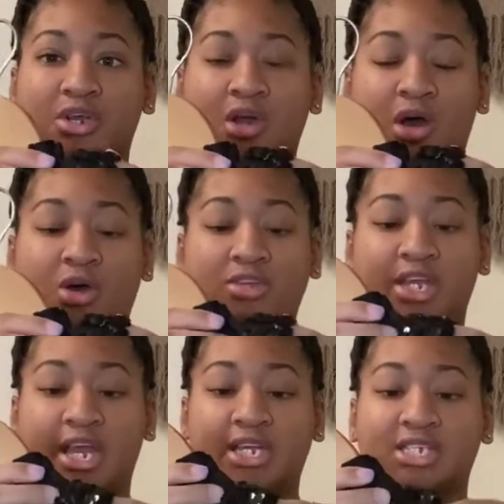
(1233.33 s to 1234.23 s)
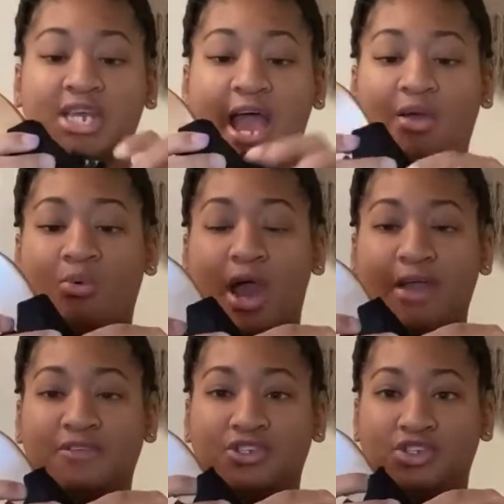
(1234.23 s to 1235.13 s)
on the inside where
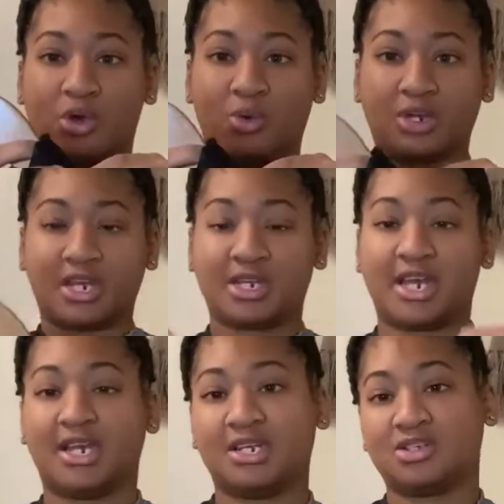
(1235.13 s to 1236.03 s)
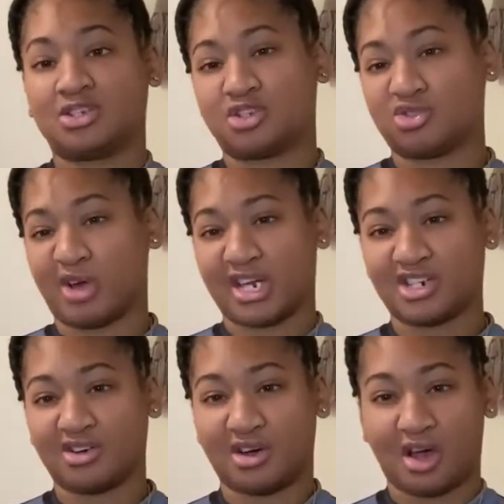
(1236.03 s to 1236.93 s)
I've sewed it didn't scratch
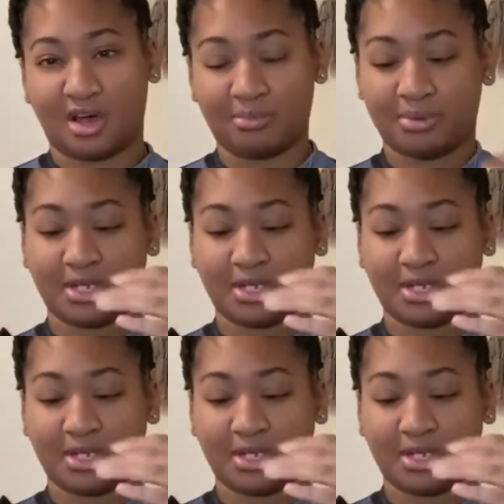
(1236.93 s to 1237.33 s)
her up.